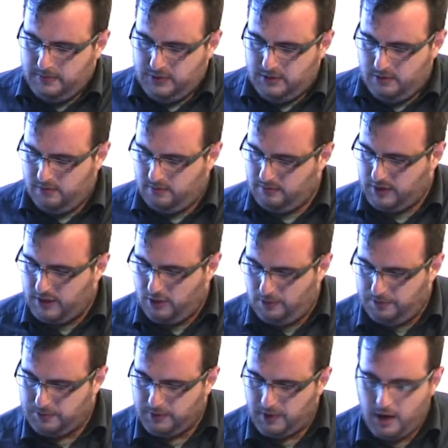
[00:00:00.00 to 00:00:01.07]
So the
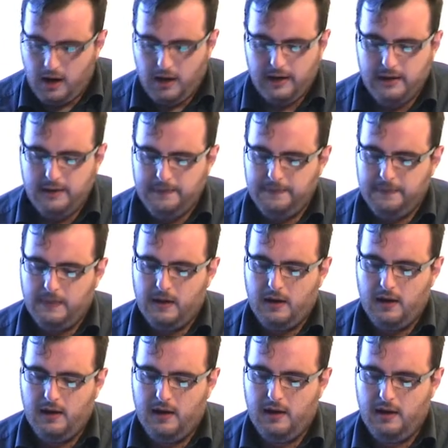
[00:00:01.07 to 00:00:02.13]
hopes were high.
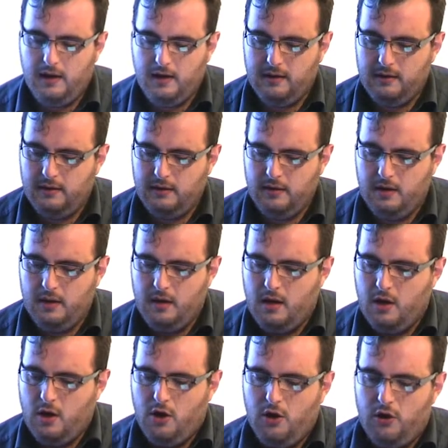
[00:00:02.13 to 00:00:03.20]

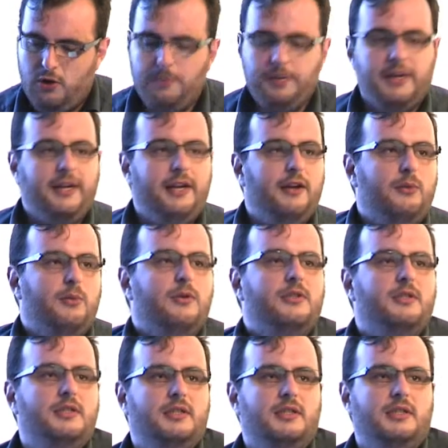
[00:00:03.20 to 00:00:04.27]
Rob Krier
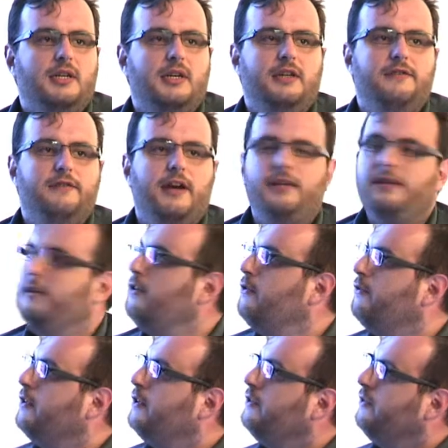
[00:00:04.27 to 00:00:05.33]
was invited
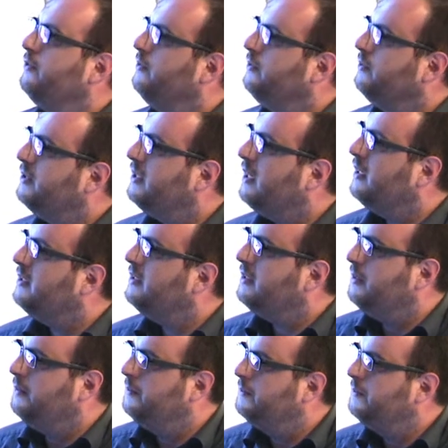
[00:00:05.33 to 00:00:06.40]
over to sketch
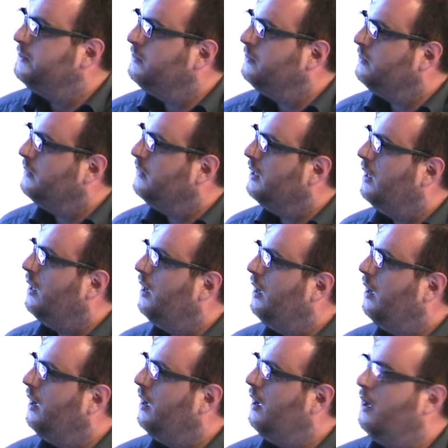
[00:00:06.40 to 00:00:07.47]
some
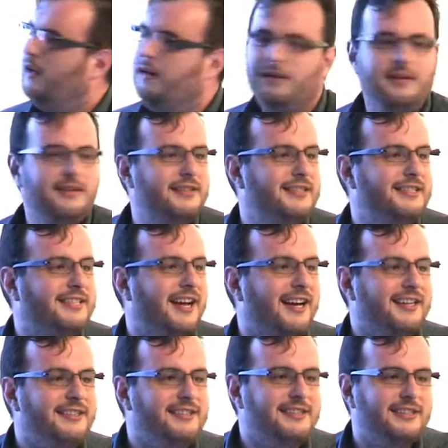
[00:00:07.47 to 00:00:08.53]

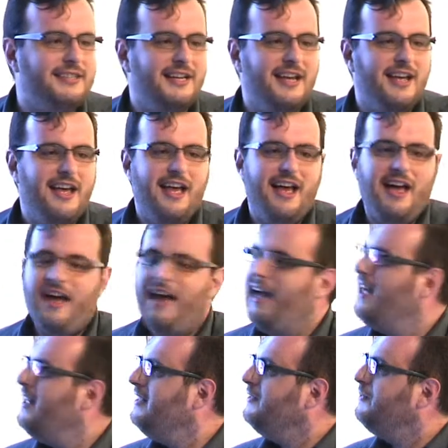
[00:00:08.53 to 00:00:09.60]
designs,
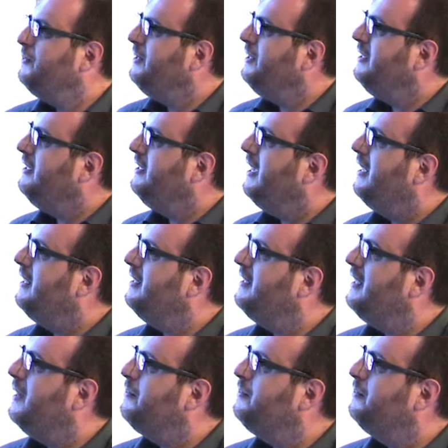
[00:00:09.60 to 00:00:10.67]
and we
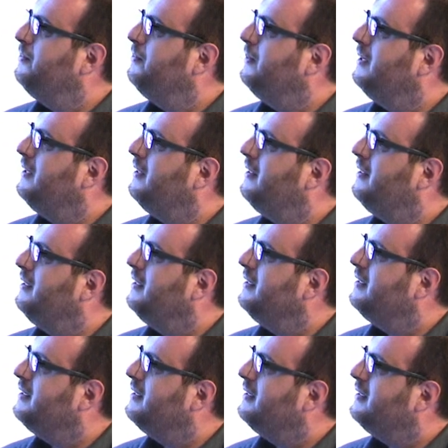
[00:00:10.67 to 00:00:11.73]
ended up with
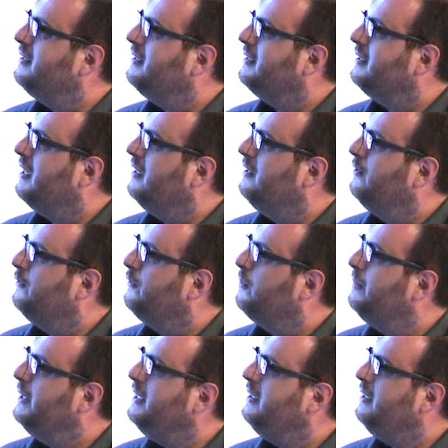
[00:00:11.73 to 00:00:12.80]
this kind of
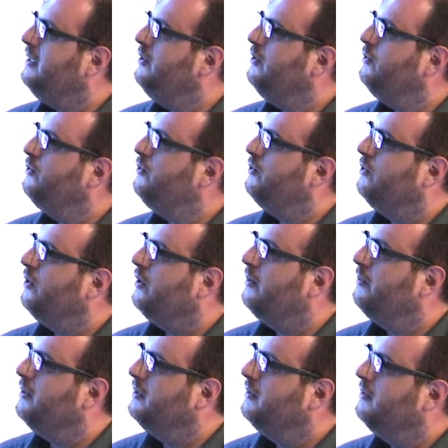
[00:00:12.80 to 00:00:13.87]
completely new to
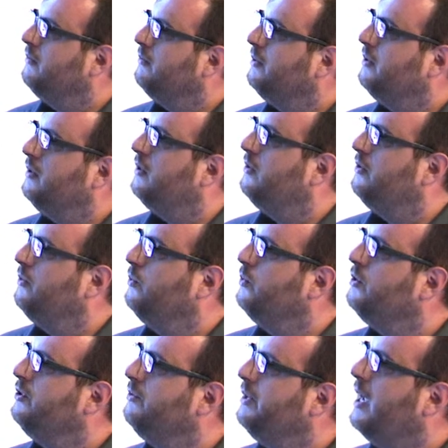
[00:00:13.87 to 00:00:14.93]

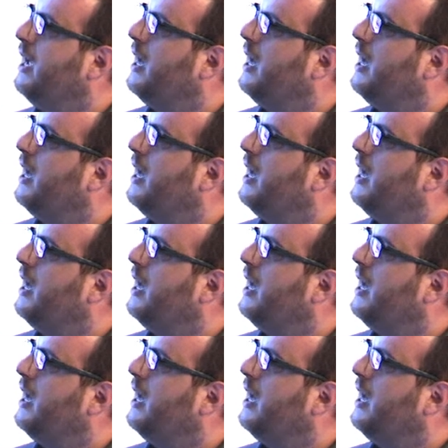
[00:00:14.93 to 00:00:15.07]
Łódź